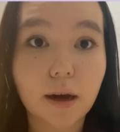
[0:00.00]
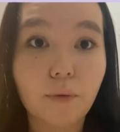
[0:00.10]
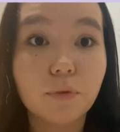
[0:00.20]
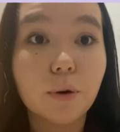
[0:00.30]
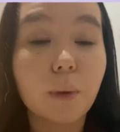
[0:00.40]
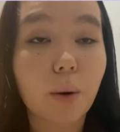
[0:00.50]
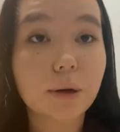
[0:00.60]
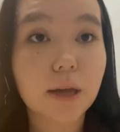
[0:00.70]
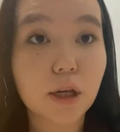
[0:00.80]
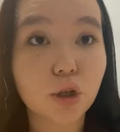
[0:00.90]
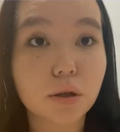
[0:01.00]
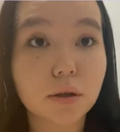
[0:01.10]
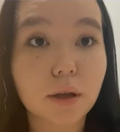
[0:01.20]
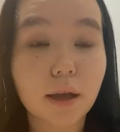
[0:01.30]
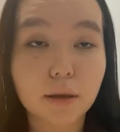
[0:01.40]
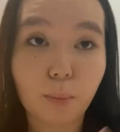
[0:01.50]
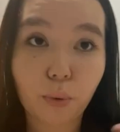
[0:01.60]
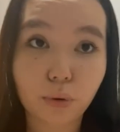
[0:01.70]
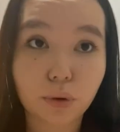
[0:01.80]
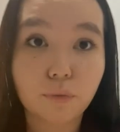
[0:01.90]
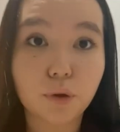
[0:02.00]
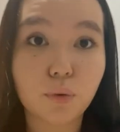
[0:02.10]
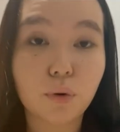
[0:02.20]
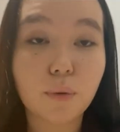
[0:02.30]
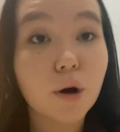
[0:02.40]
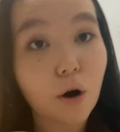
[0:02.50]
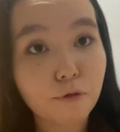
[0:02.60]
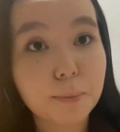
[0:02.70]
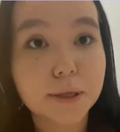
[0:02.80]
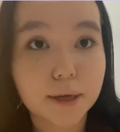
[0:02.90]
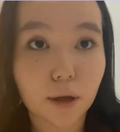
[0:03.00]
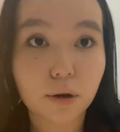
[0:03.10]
come from our nation and the point of view of particular